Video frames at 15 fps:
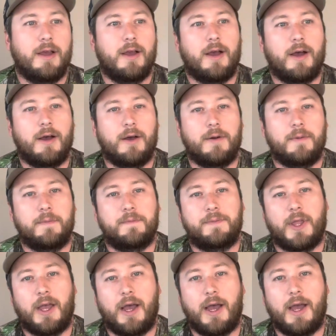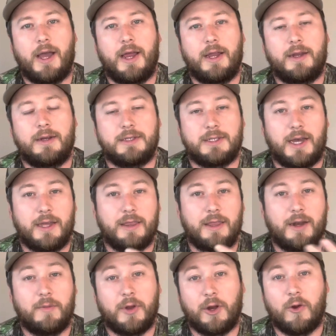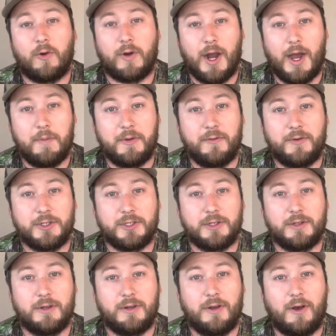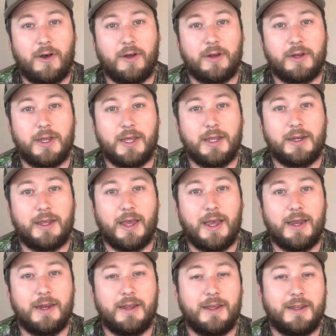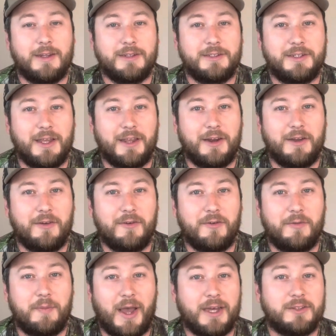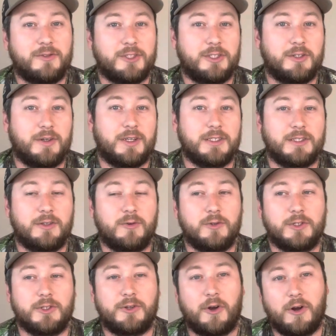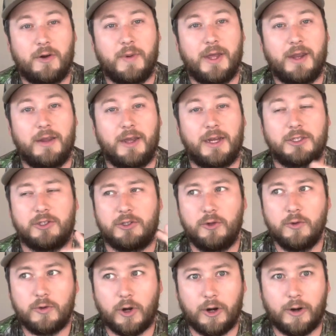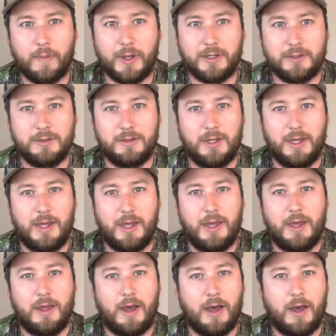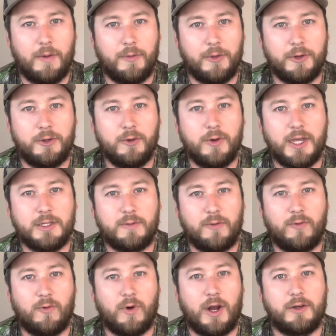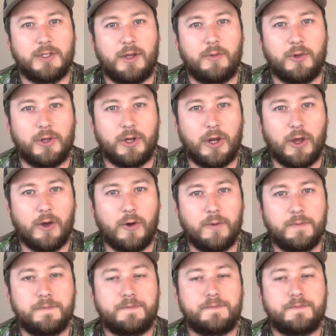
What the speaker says: I decide that I'm going to go crappie fishing on Kincaid instead of bass fishing, because there was a tournament, actually 2 tournaments, the 2 days before I was able to go.